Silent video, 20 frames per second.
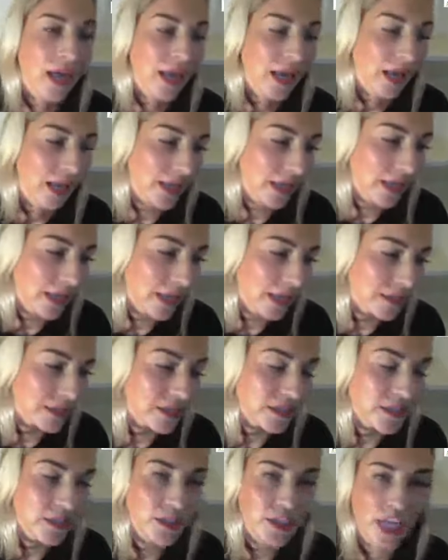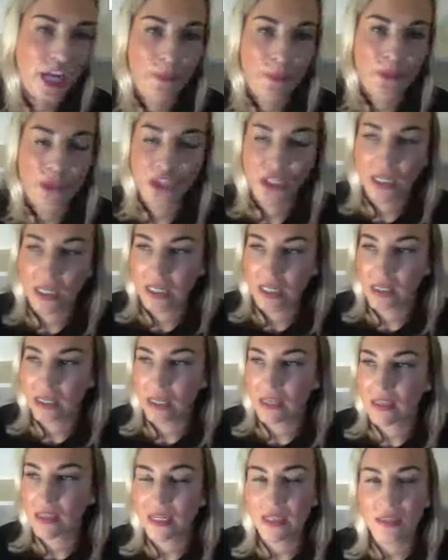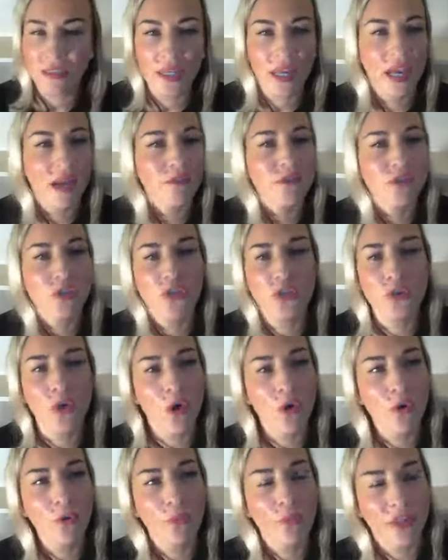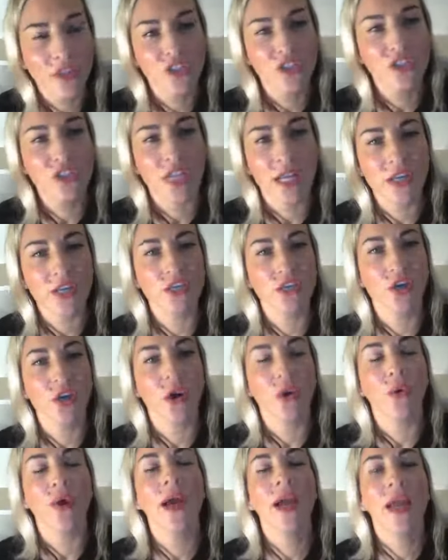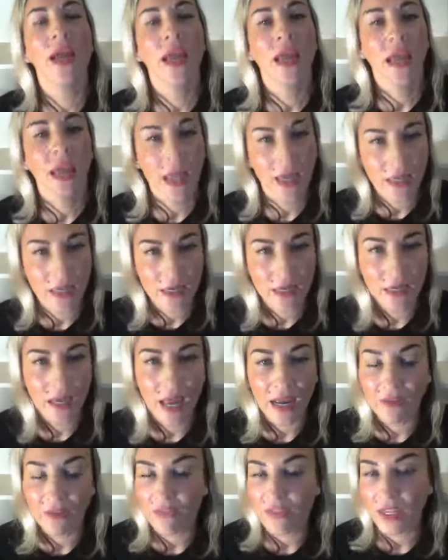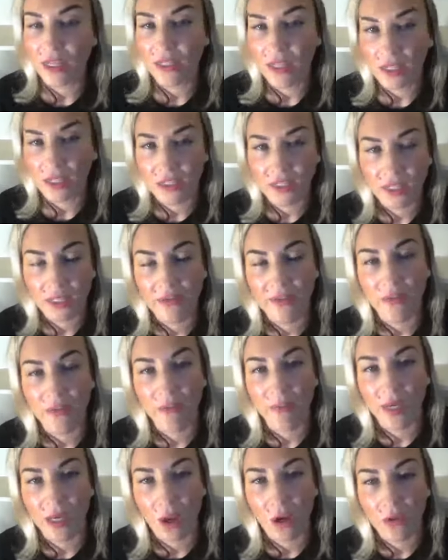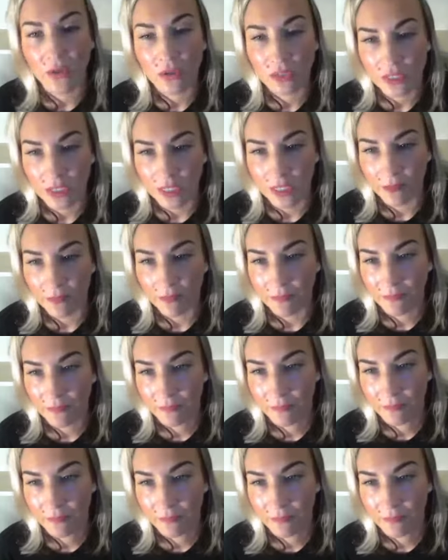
and in deception, and they think they have so much say so in a life that doesn't even belong to them.